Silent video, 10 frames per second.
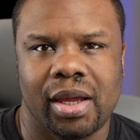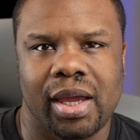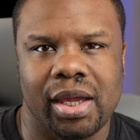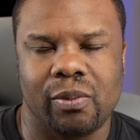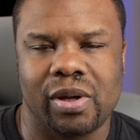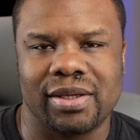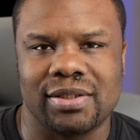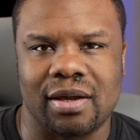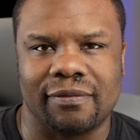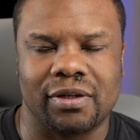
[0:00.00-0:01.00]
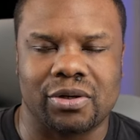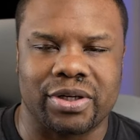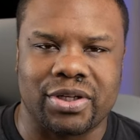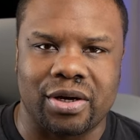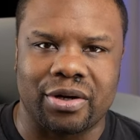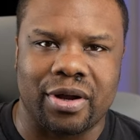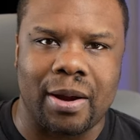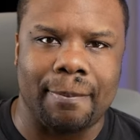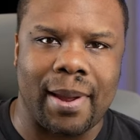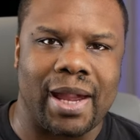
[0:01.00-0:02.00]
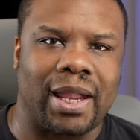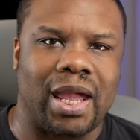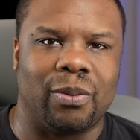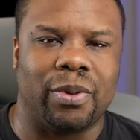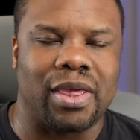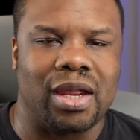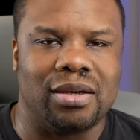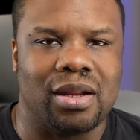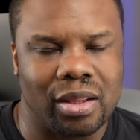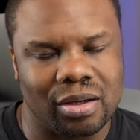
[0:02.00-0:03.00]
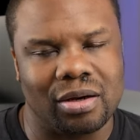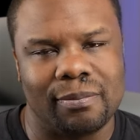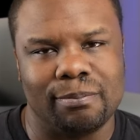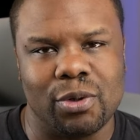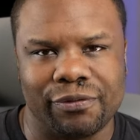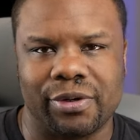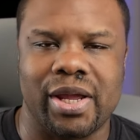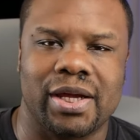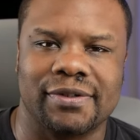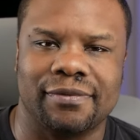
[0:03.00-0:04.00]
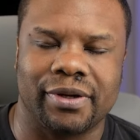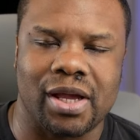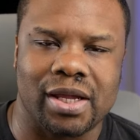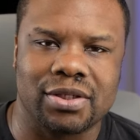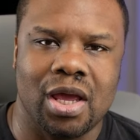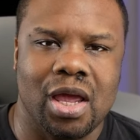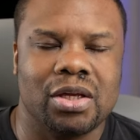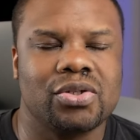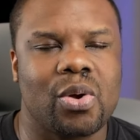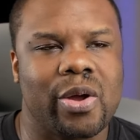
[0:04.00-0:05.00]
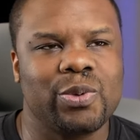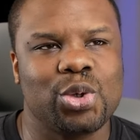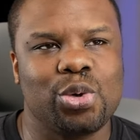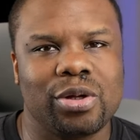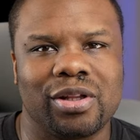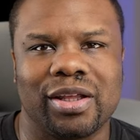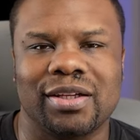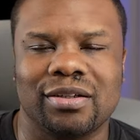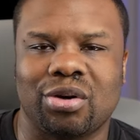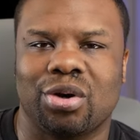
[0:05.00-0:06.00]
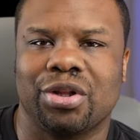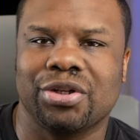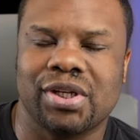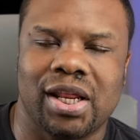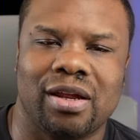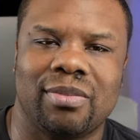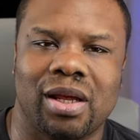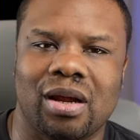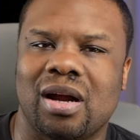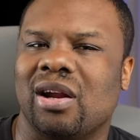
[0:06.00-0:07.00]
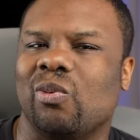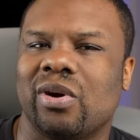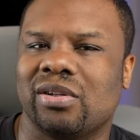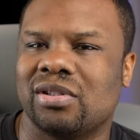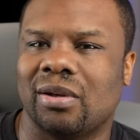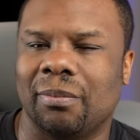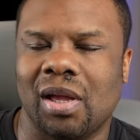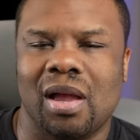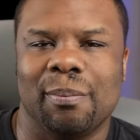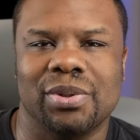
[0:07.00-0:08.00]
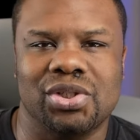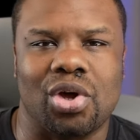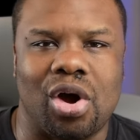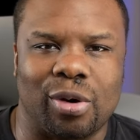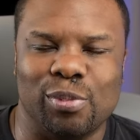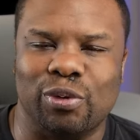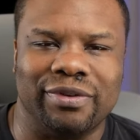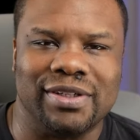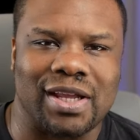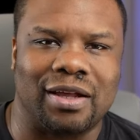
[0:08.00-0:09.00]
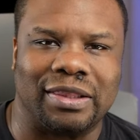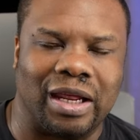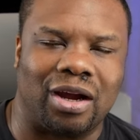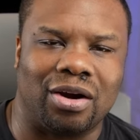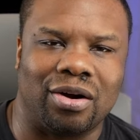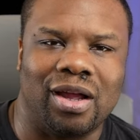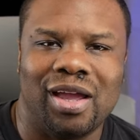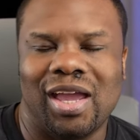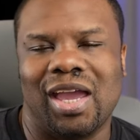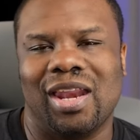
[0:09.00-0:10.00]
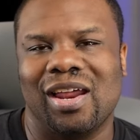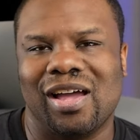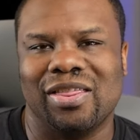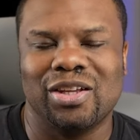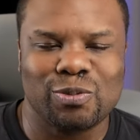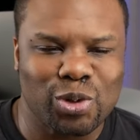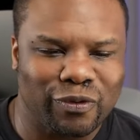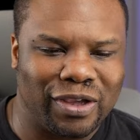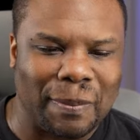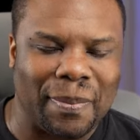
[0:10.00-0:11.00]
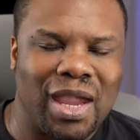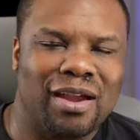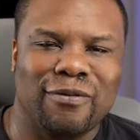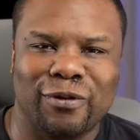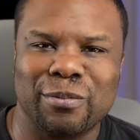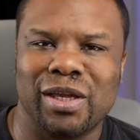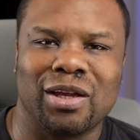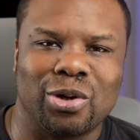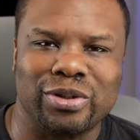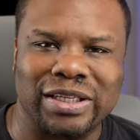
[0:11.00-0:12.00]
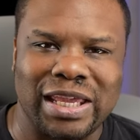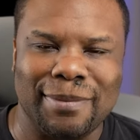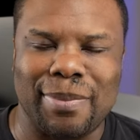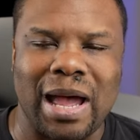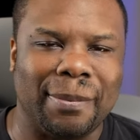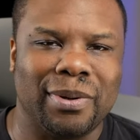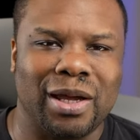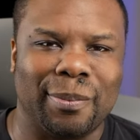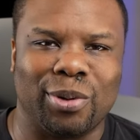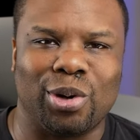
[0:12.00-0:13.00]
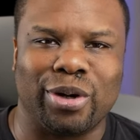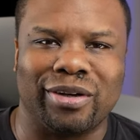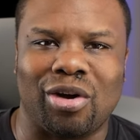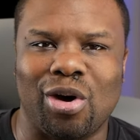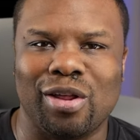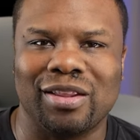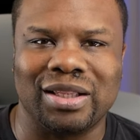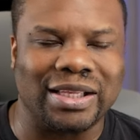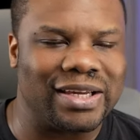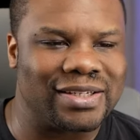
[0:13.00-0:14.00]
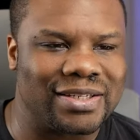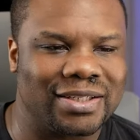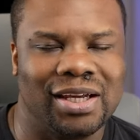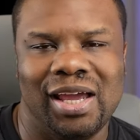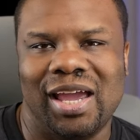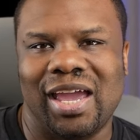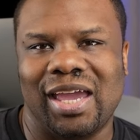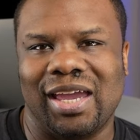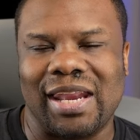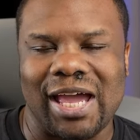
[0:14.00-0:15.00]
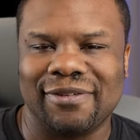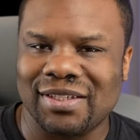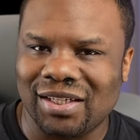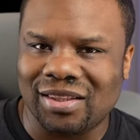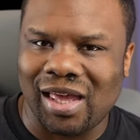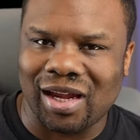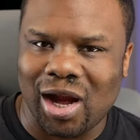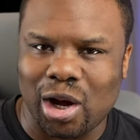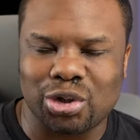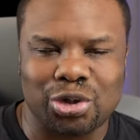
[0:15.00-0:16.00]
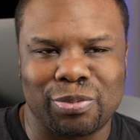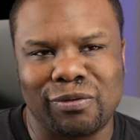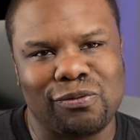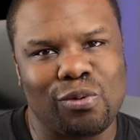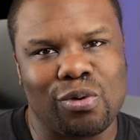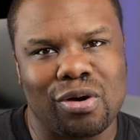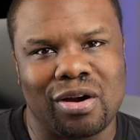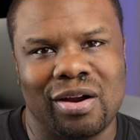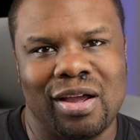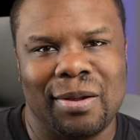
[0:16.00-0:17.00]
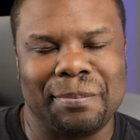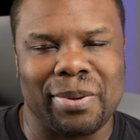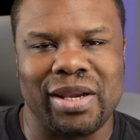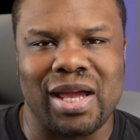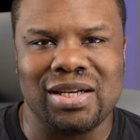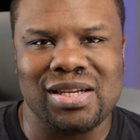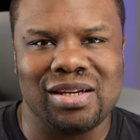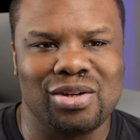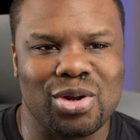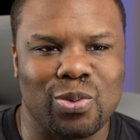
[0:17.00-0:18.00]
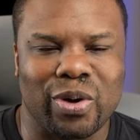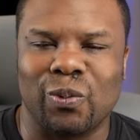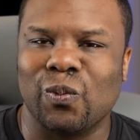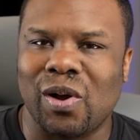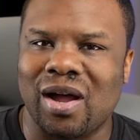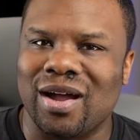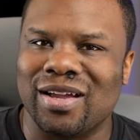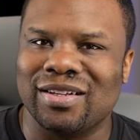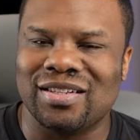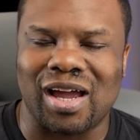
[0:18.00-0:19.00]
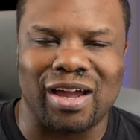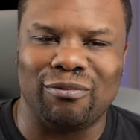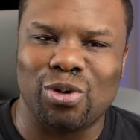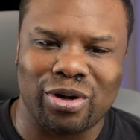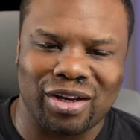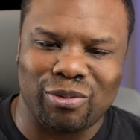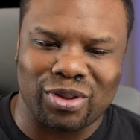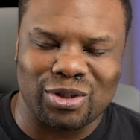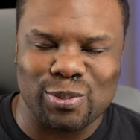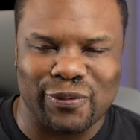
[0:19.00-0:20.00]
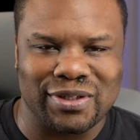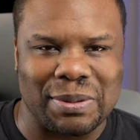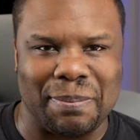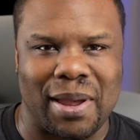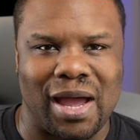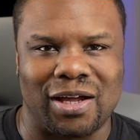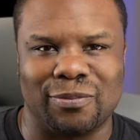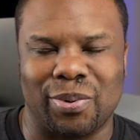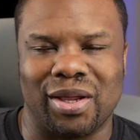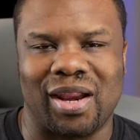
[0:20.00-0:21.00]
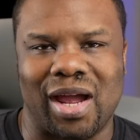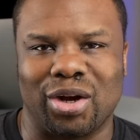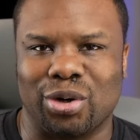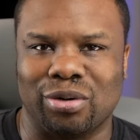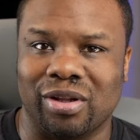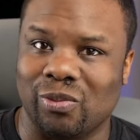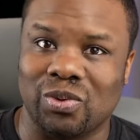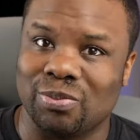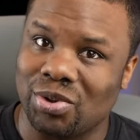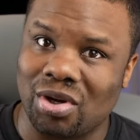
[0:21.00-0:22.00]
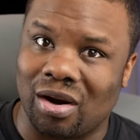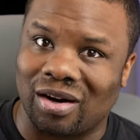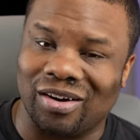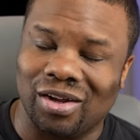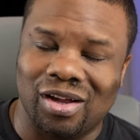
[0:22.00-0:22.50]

Hey, what? It's Fellow Critic Sano here, back at it with another movie reaction for you guys. So I was Googling earlier today. I'm like, all right, what are some bizarre movies out there? And this movie, Pink Flamingos, keep popping up on all the lists. And I've seen that character before, but I didn't know what it was. I have no idea what this movie is about, but I heard it was bizarre.